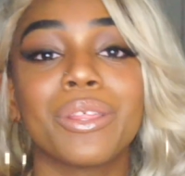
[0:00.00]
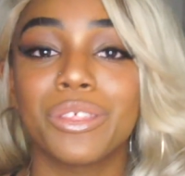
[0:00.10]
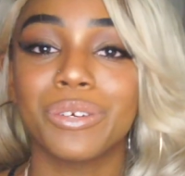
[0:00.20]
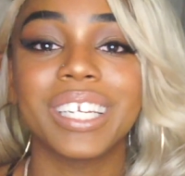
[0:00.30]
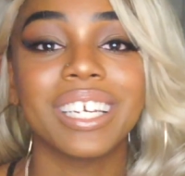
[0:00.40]

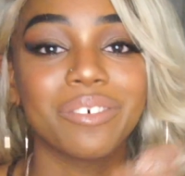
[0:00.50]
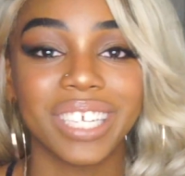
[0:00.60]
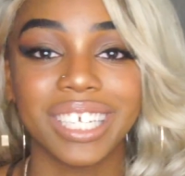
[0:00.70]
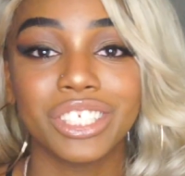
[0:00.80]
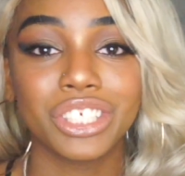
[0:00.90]
3 of
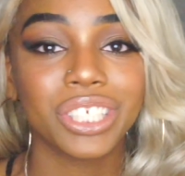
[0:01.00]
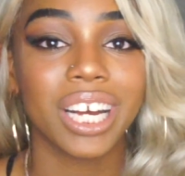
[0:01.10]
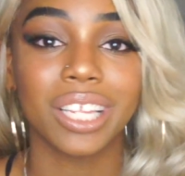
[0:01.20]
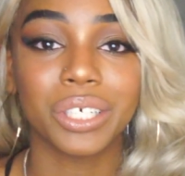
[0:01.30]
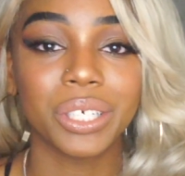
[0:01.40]
each
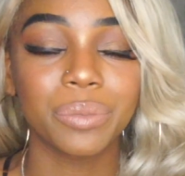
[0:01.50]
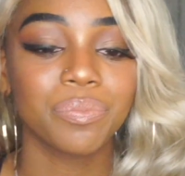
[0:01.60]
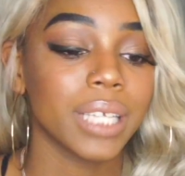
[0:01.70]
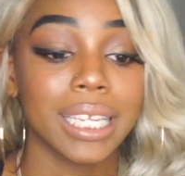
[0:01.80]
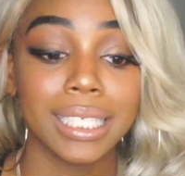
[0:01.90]
color,
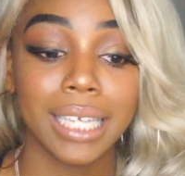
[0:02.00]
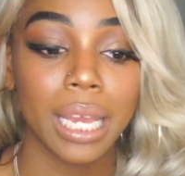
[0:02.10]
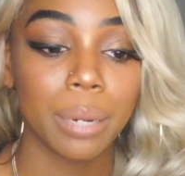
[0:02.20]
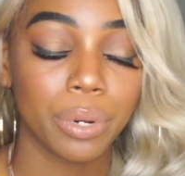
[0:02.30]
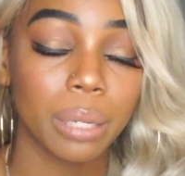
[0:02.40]
and
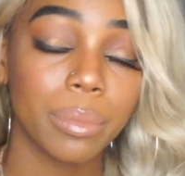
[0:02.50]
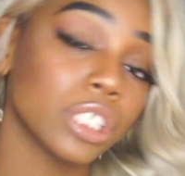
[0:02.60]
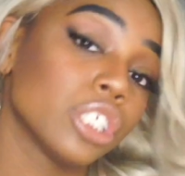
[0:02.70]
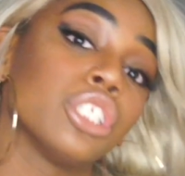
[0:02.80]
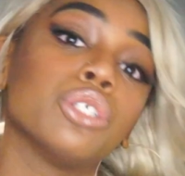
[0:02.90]
yeah, pretty
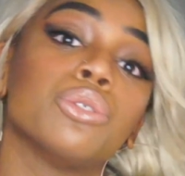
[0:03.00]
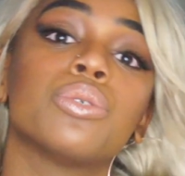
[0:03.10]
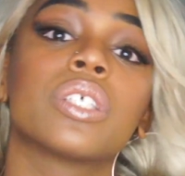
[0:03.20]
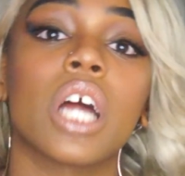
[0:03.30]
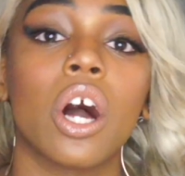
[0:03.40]
much
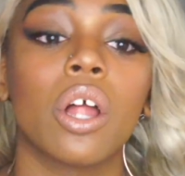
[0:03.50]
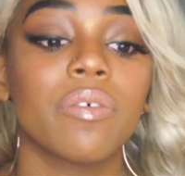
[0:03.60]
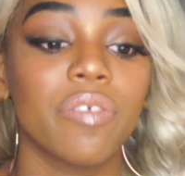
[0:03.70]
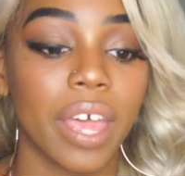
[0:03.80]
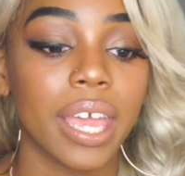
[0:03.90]
used
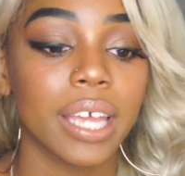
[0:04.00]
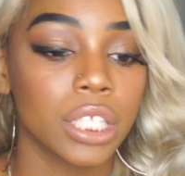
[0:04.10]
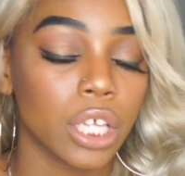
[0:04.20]
all of that.